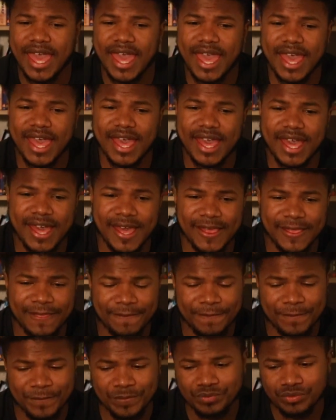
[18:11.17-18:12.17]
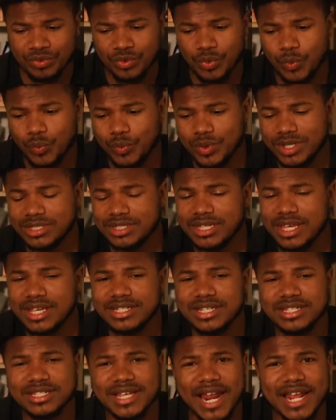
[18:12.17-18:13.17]
and we see
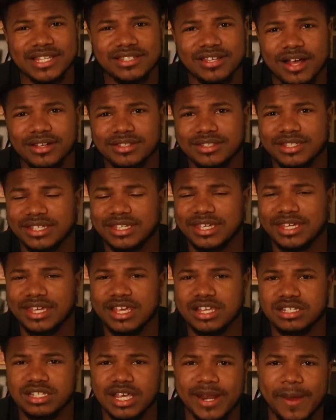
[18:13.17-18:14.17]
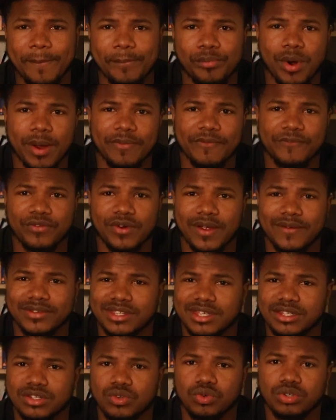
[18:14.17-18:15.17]
she's trying to talk to the kids, trying to prep them for
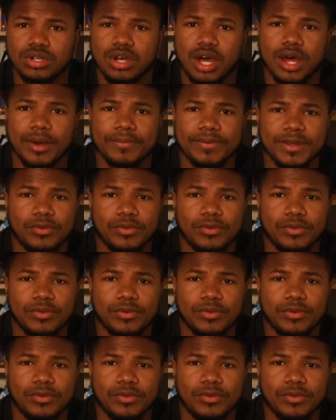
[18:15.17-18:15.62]
everything that's going on.